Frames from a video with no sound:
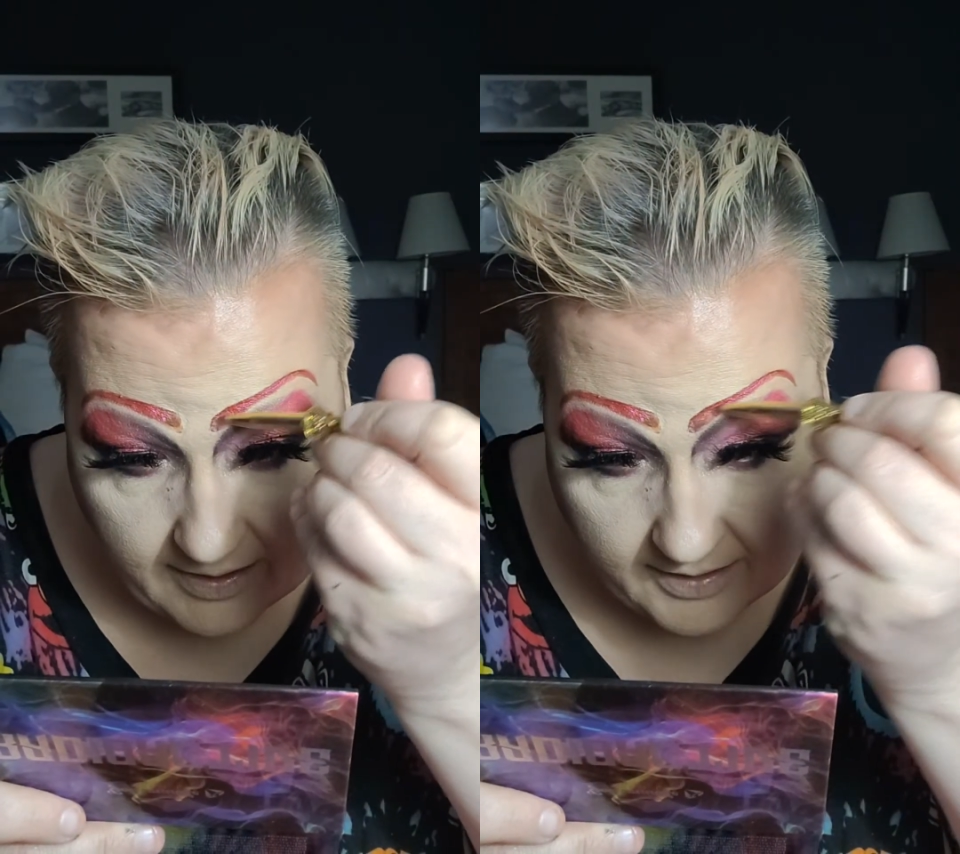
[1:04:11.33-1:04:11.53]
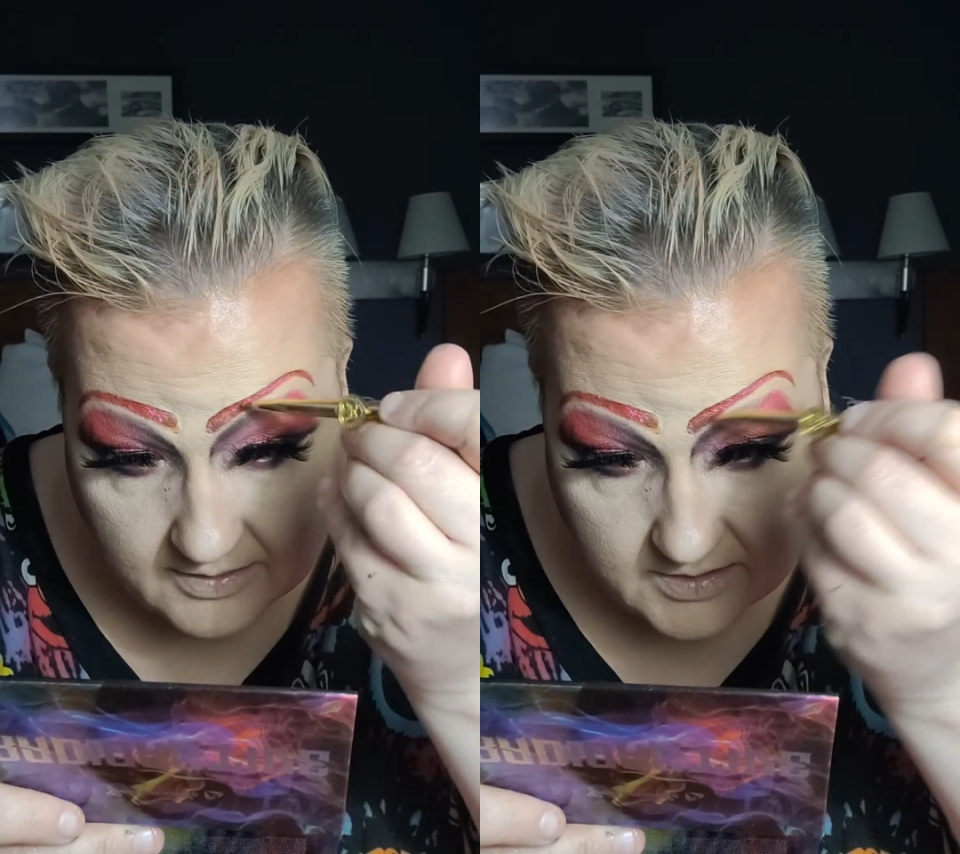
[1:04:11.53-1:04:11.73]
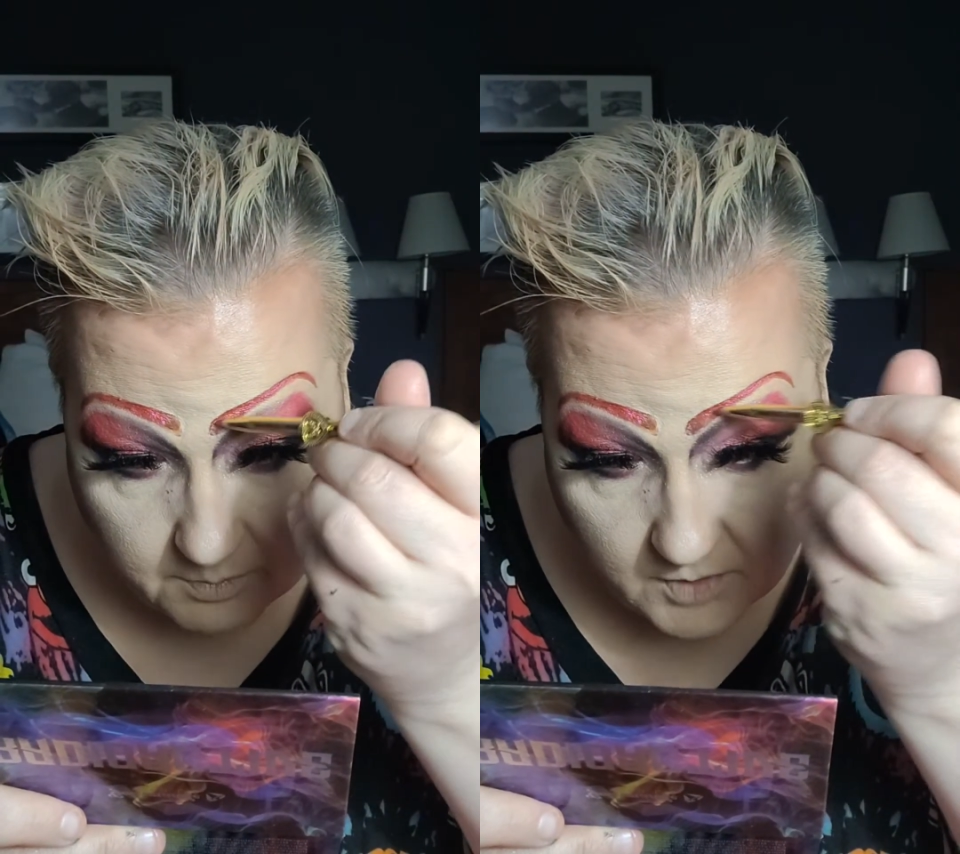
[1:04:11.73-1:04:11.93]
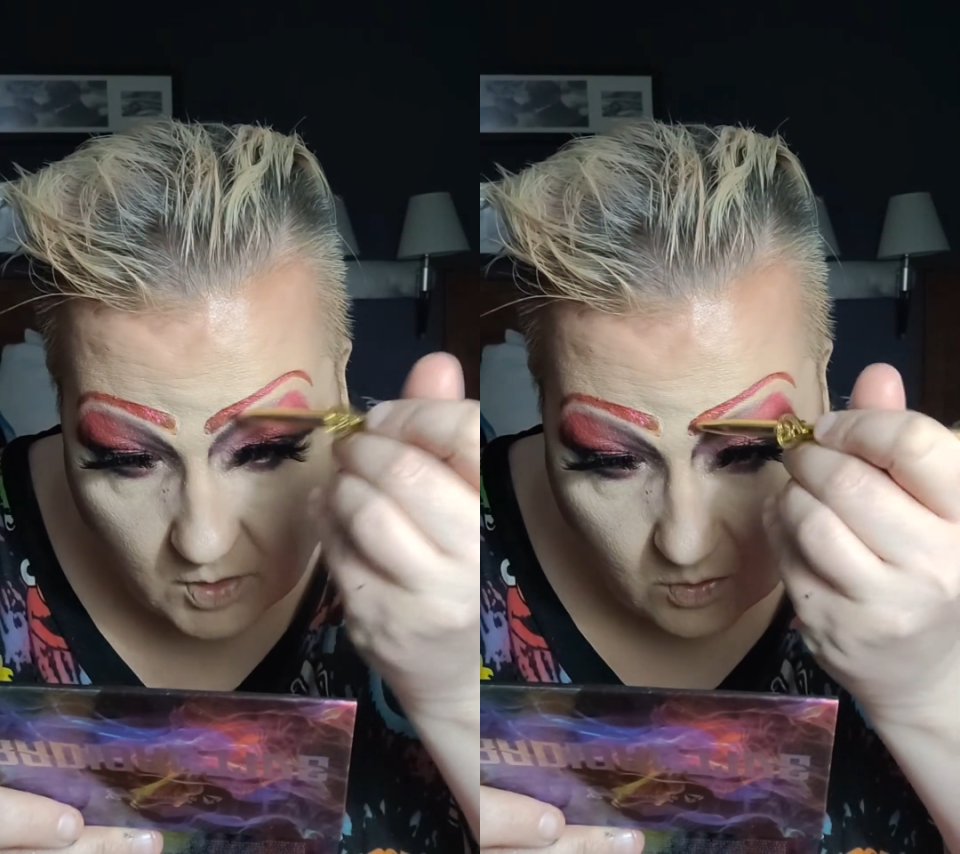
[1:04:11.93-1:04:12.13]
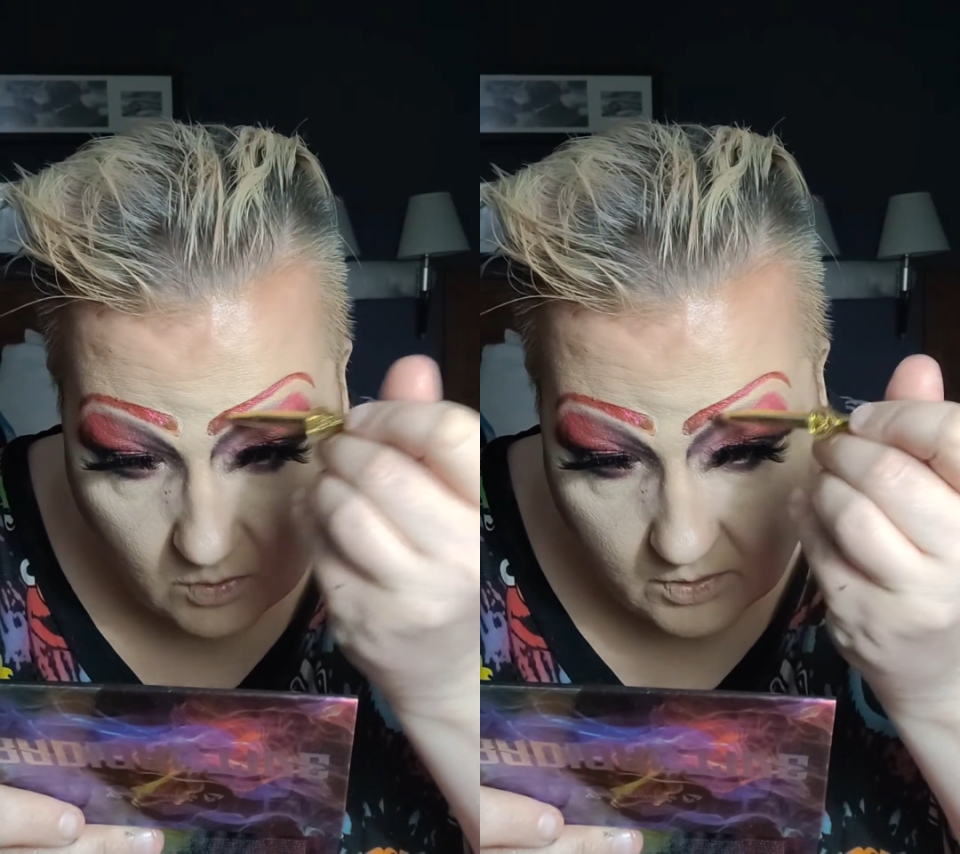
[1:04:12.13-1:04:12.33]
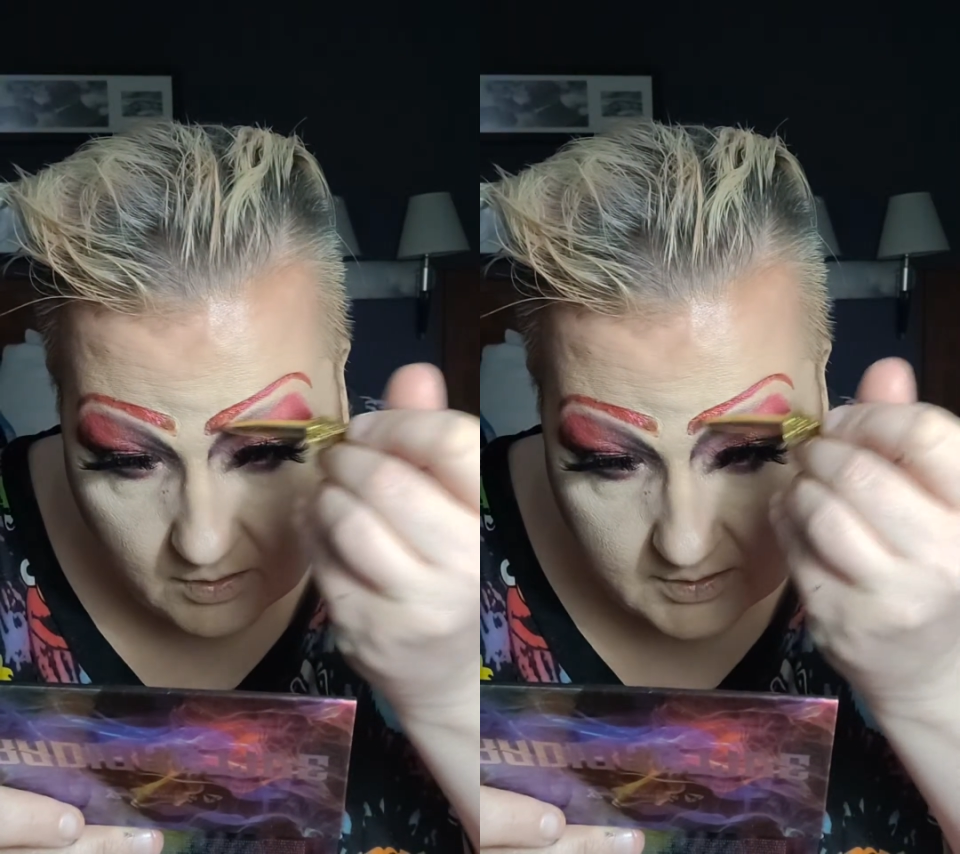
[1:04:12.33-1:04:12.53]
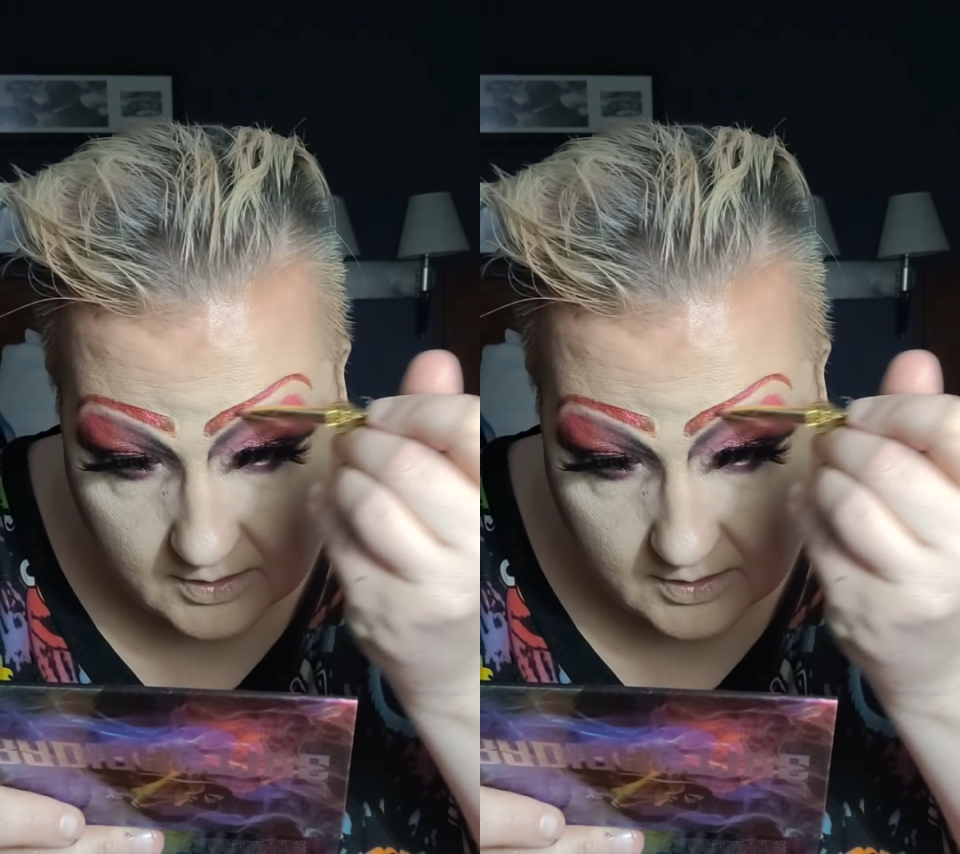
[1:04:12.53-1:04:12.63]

and some gold.